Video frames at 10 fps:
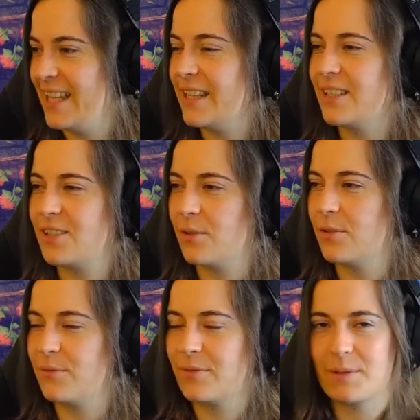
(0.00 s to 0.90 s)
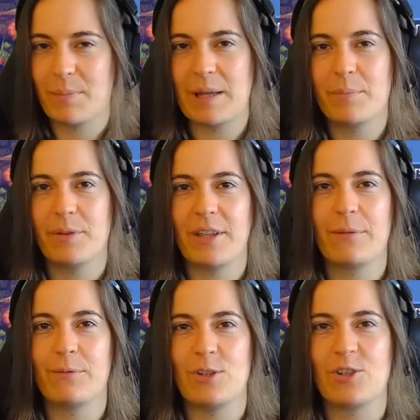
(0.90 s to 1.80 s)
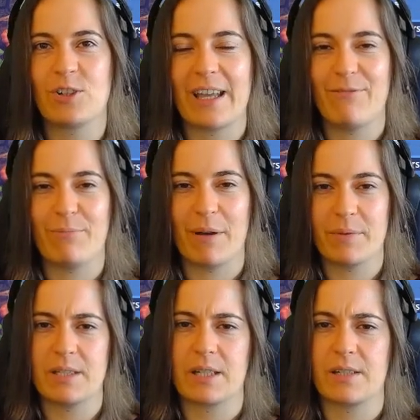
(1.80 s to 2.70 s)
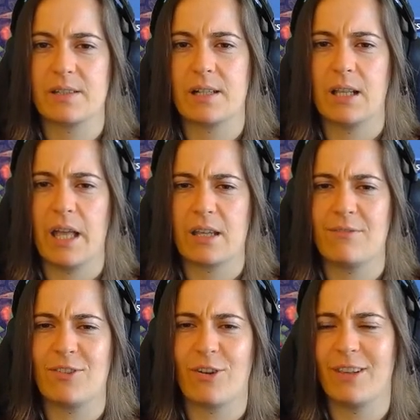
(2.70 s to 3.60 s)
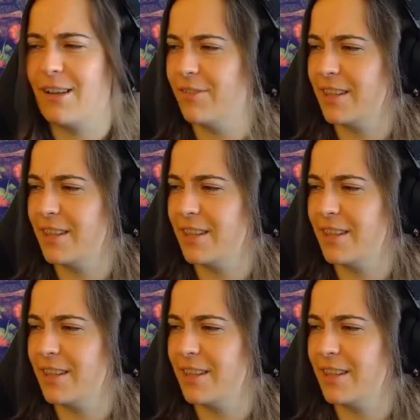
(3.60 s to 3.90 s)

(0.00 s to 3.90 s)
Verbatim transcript: They're the sort of people that usually have bumper stickers that are like, if you don't love it,